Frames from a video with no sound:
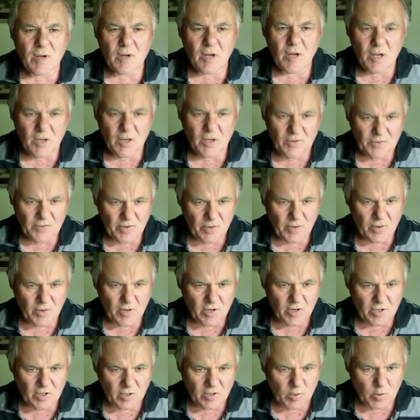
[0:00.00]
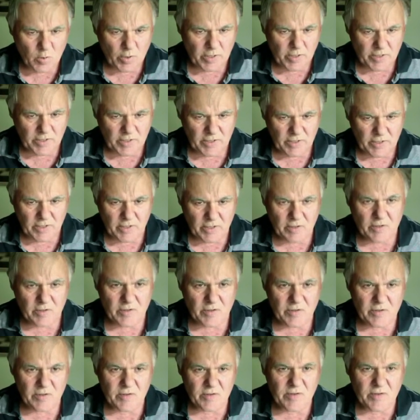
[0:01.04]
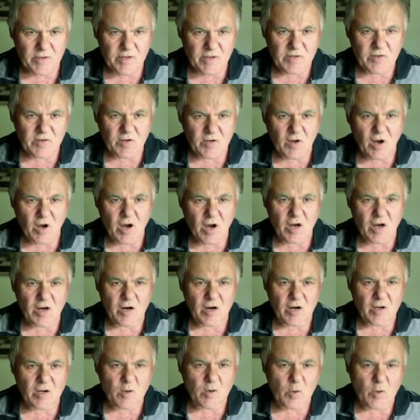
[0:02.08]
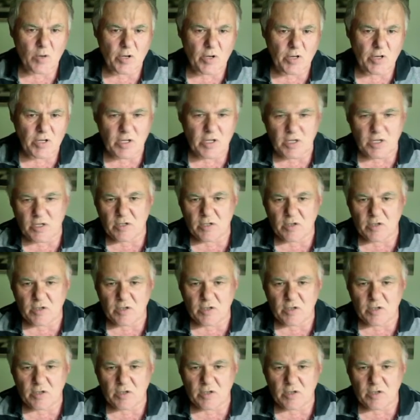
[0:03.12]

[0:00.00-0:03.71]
So I've got a queen now. I got a queen.